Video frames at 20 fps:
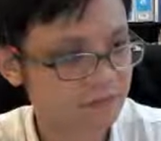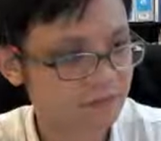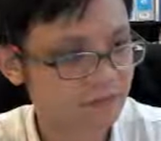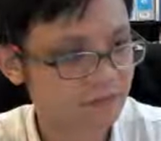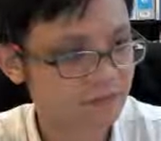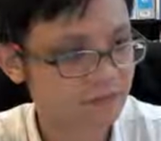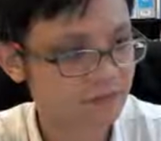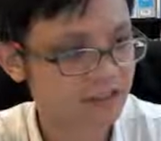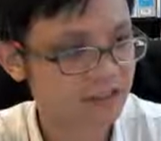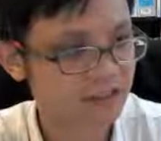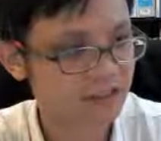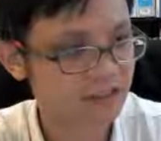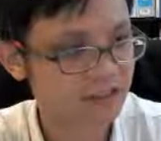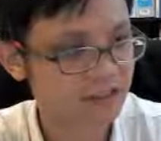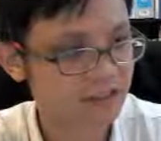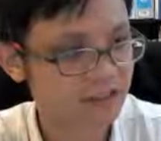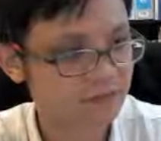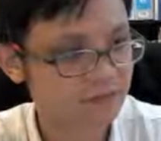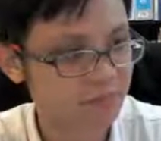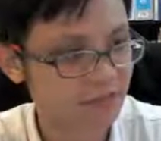this is
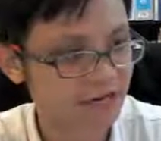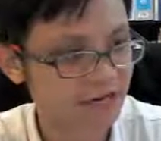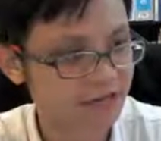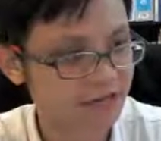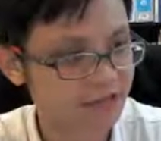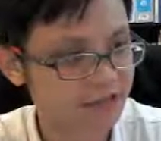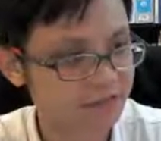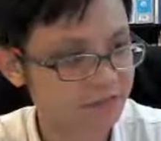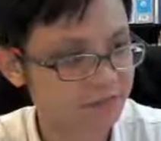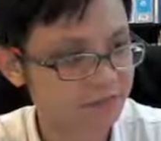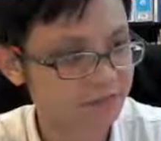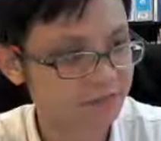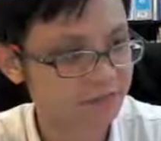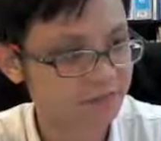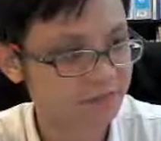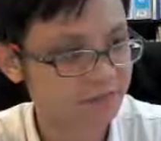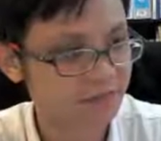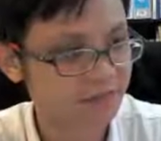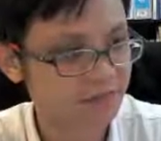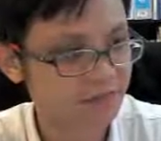the pipe,
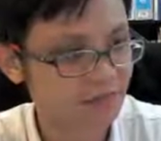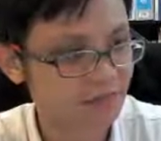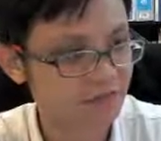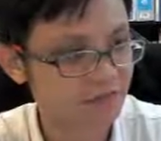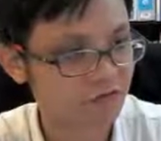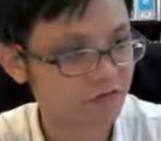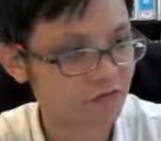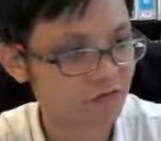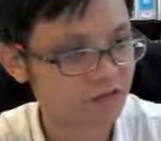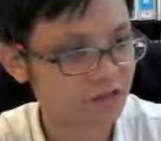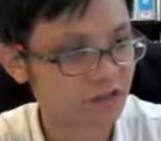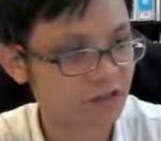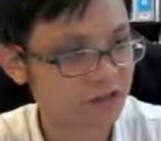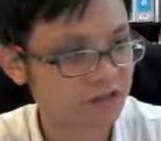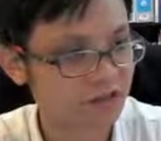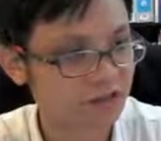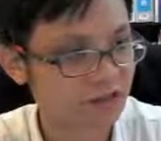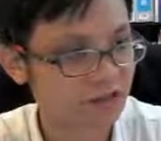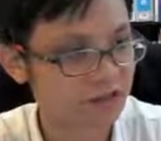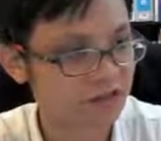the water
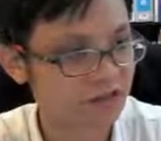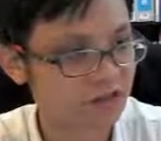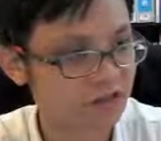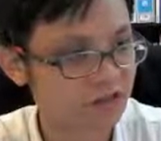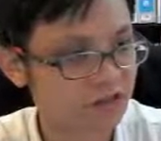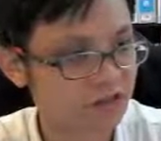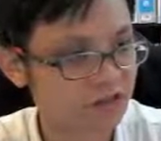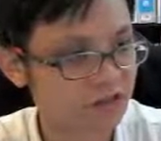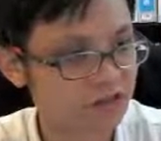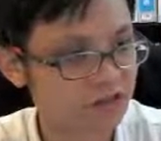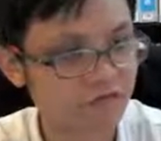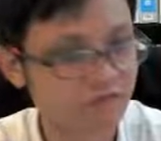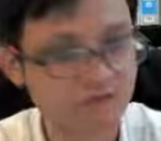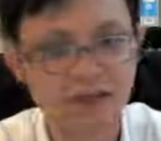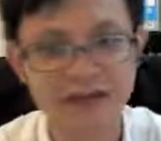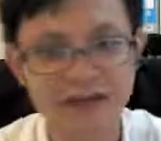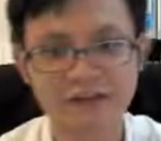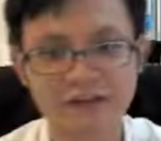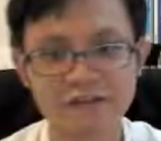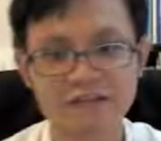
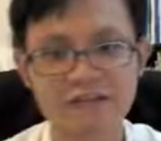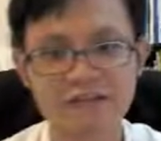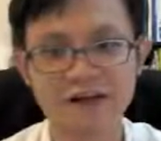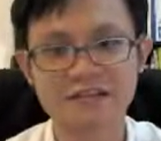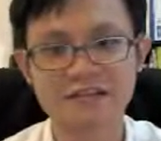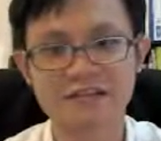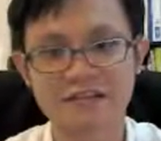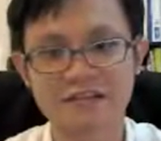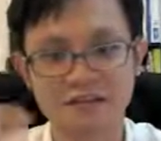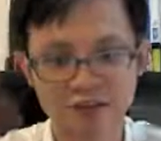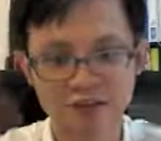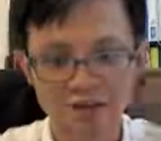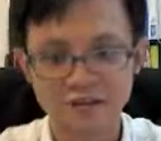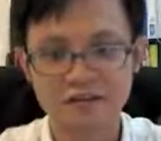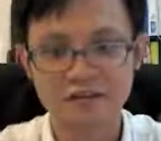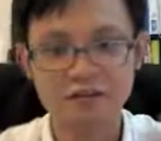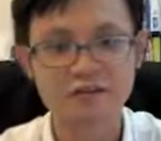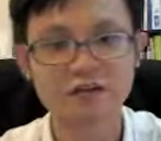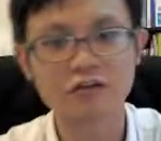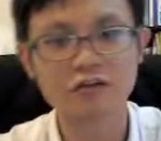very fast.
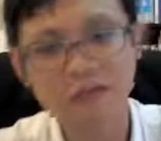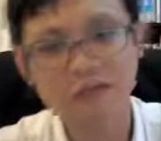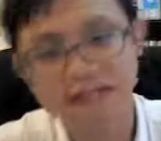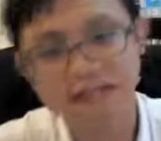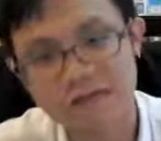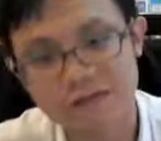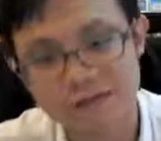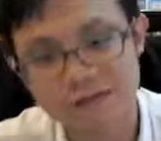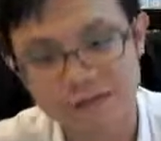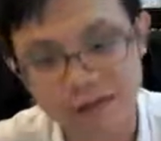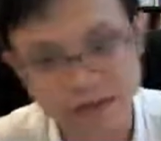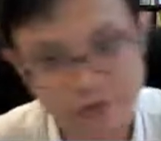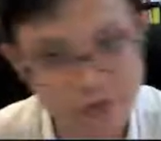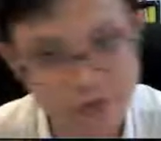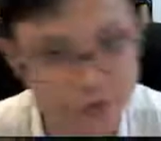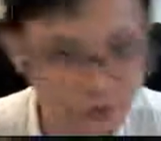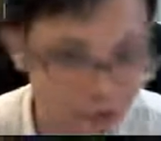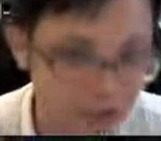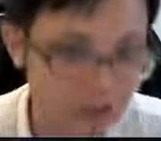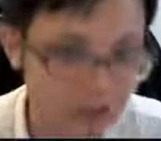So in the pipe, you
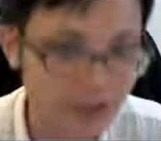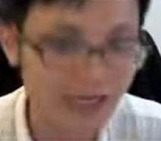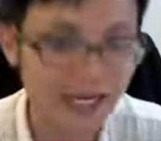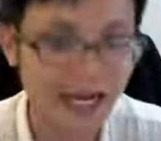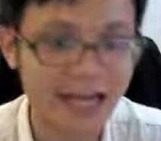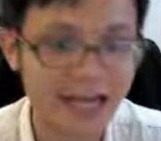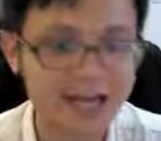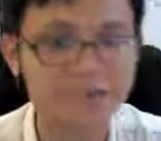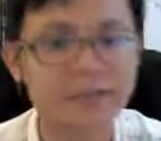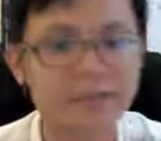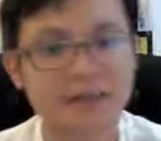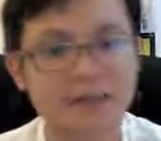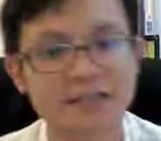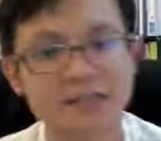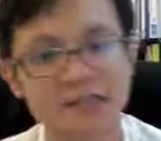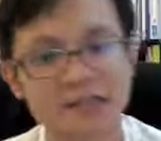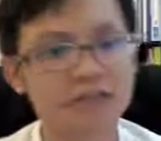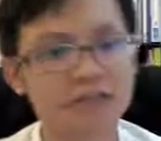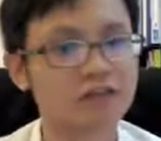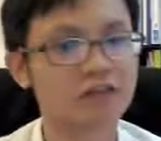don't want high pressure,
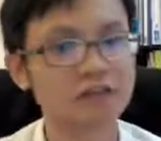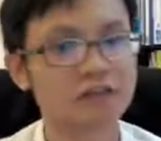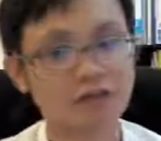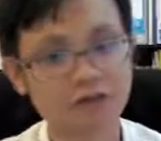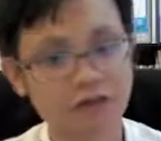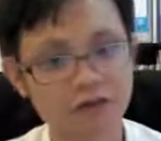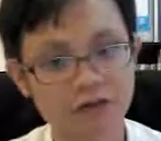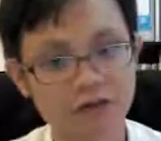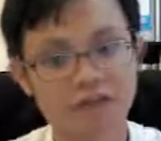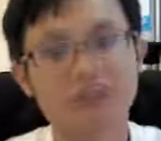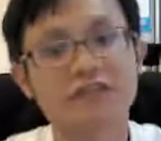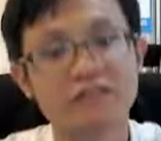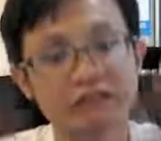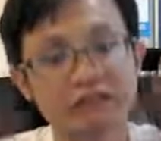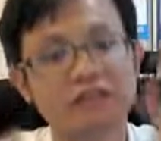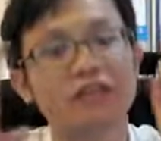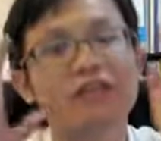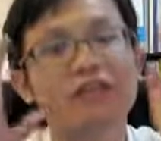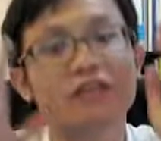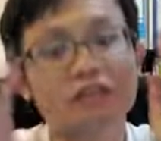you don't want low water, you
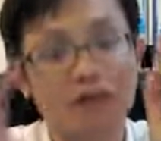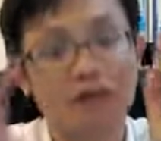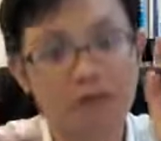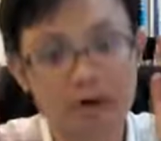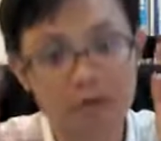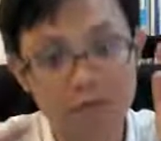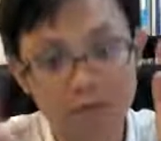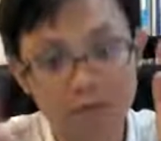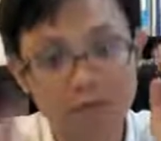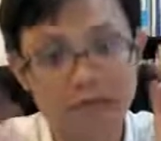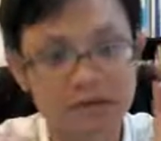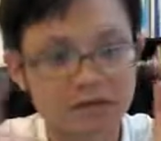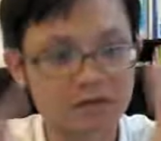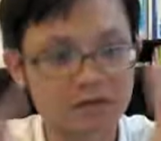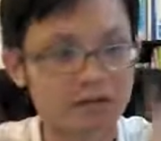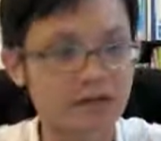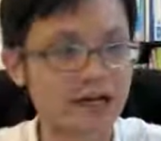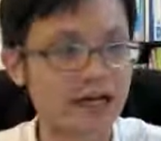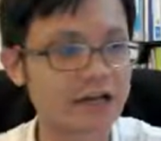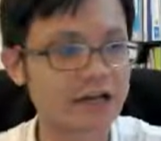want normal,
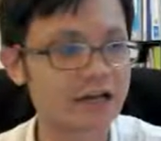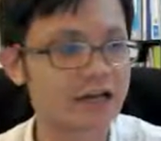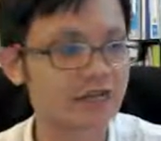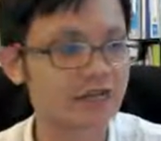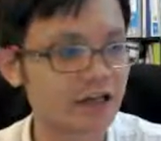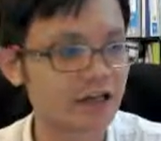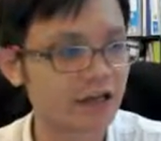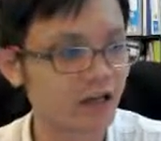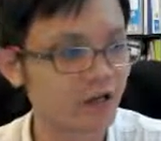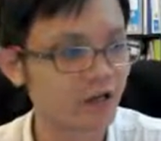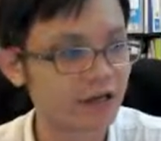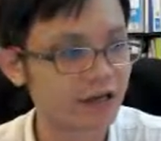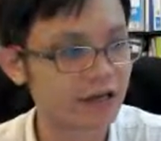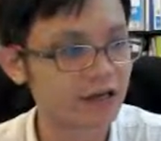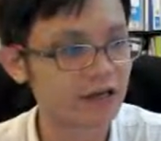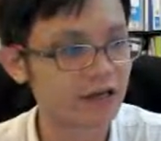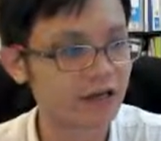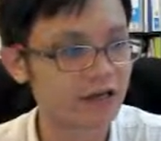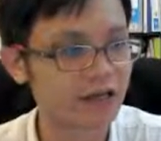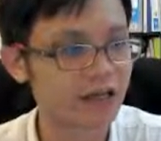you want
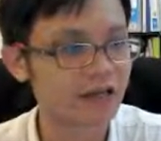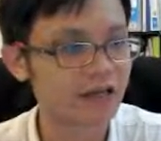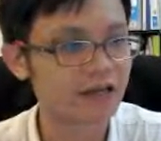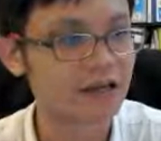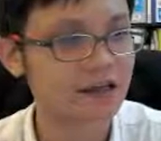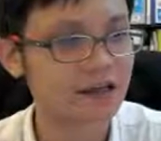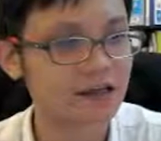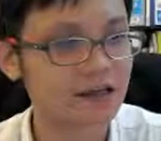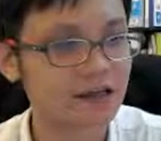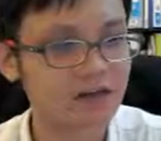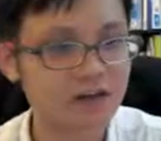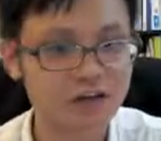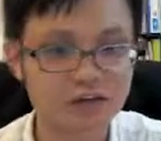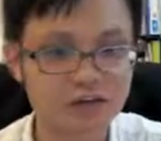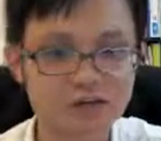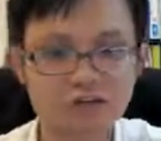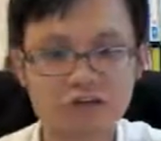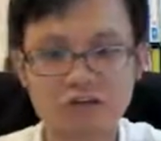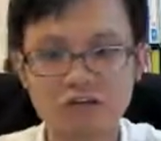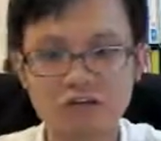okay, because
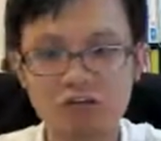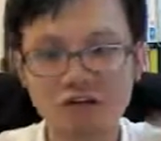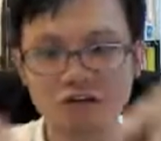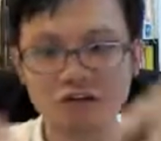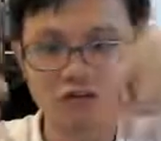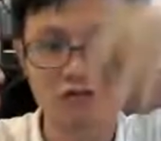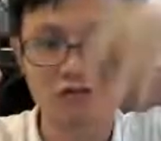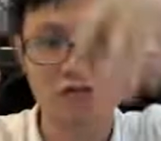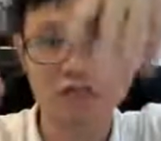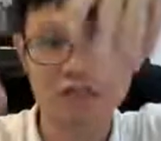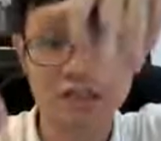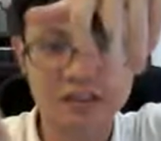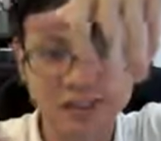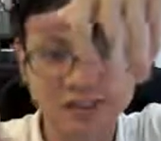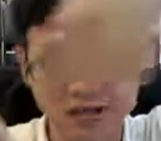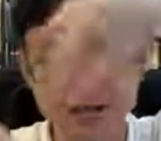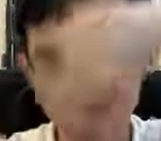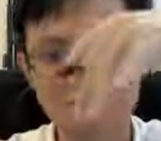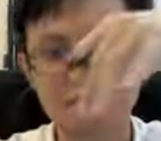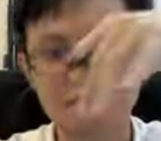you don't want to turn
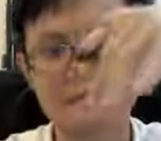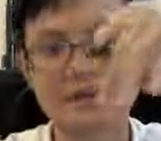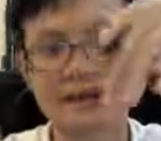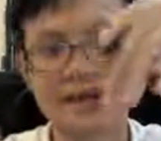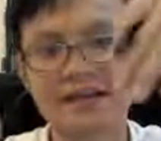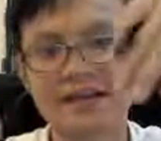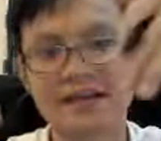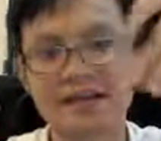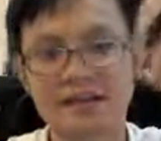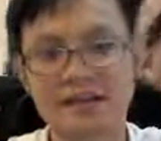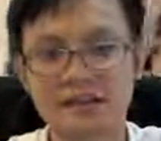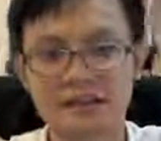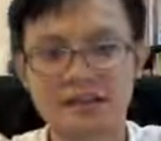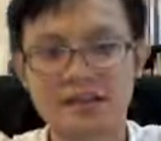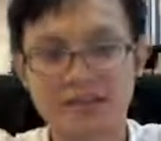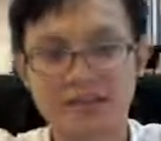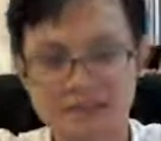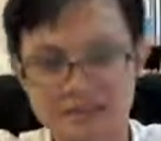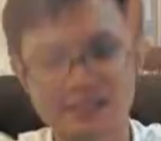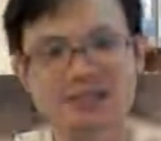on the pipe and then the
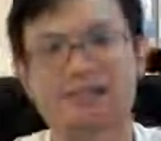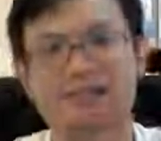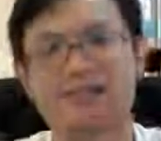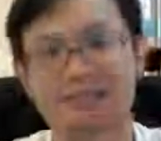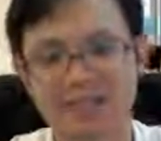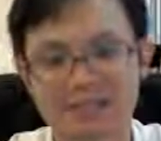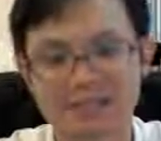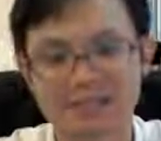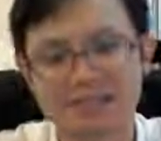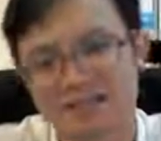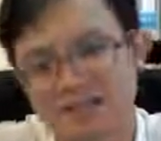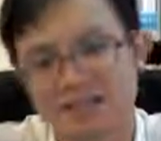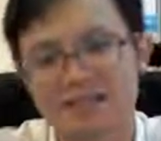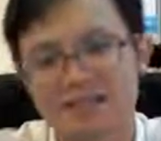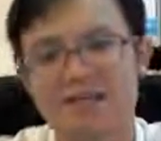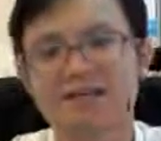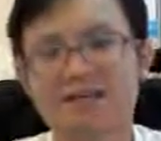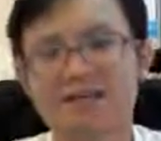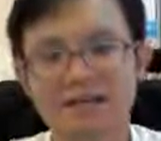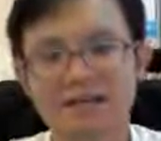water
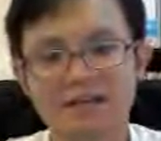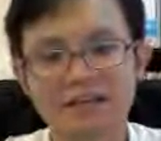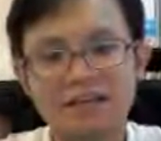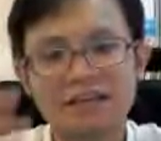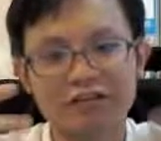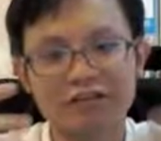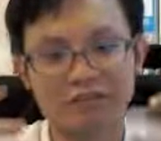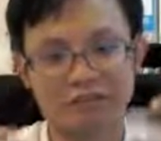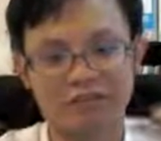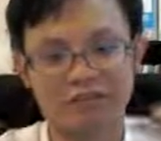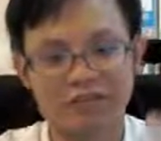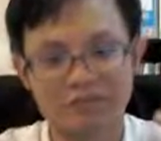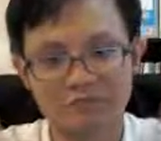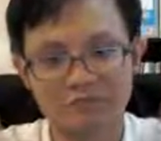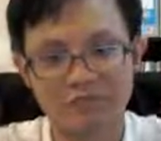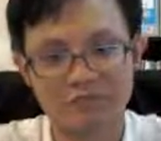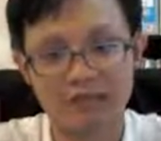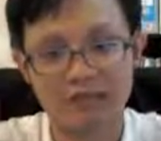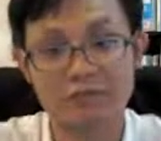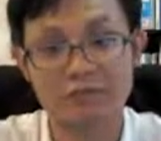then your shirt
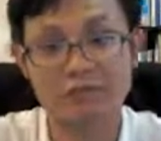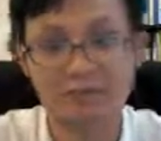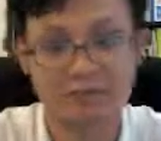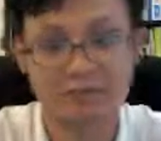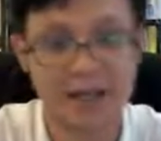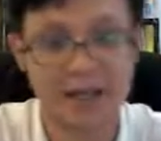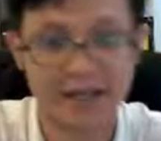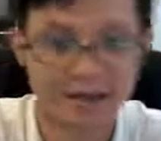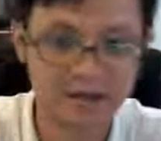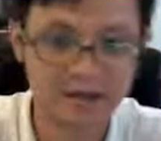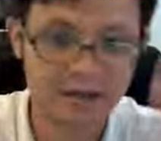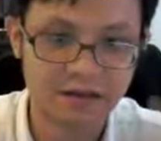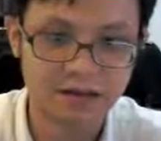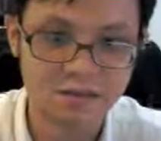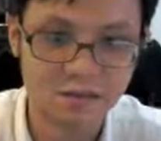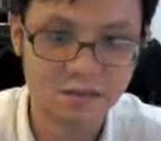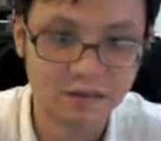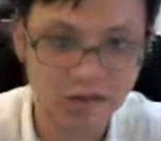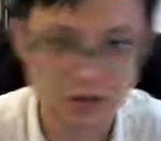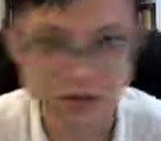become wet
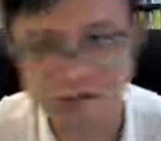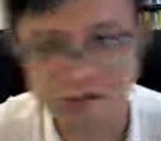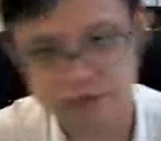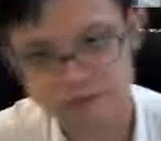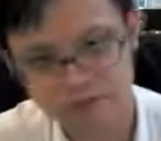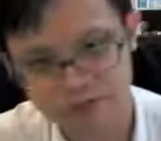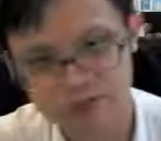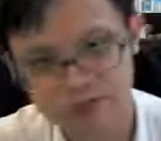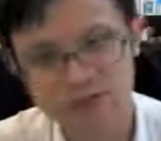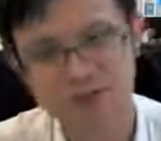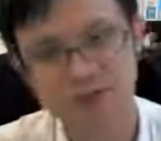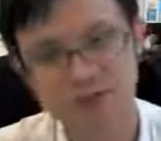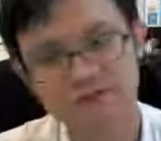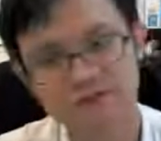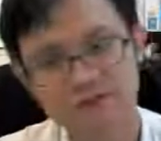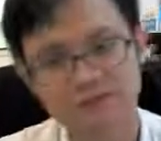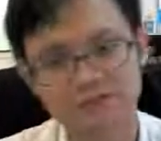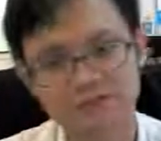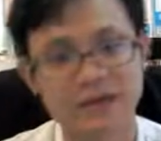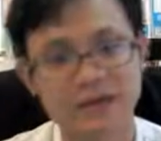because the pressure of the
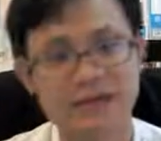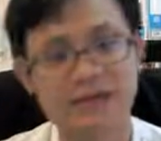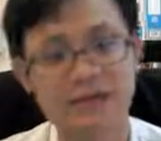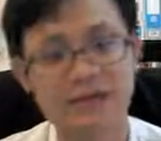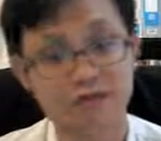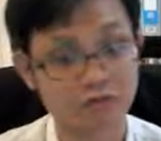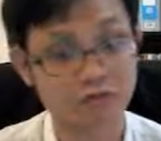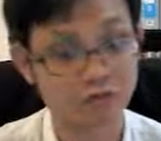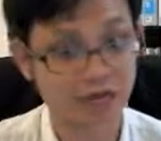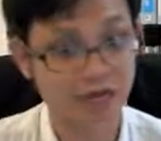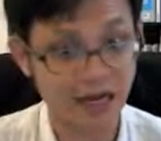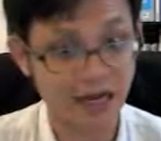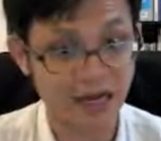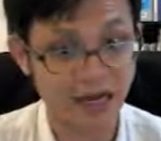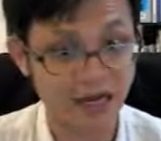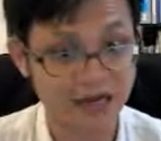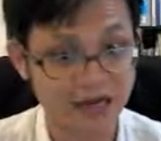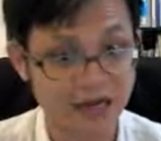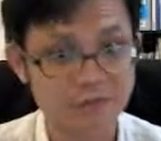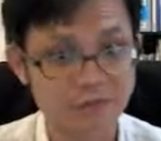pipe is too
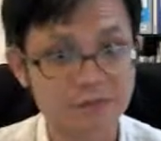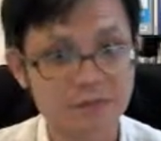high.